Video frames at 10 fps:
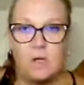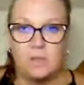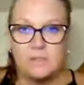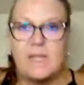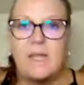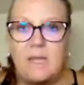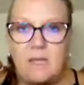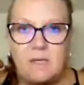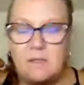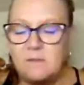are
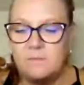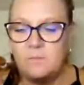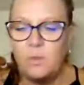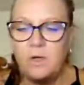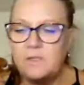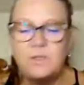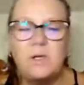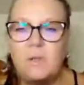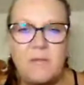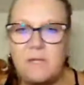saying. We're not trying
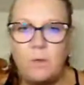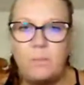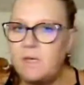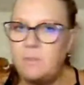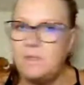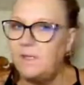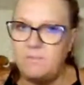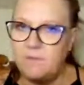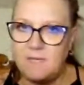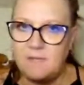to make nobody believe
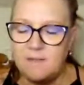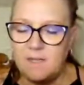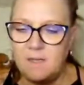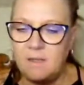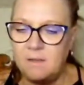anything.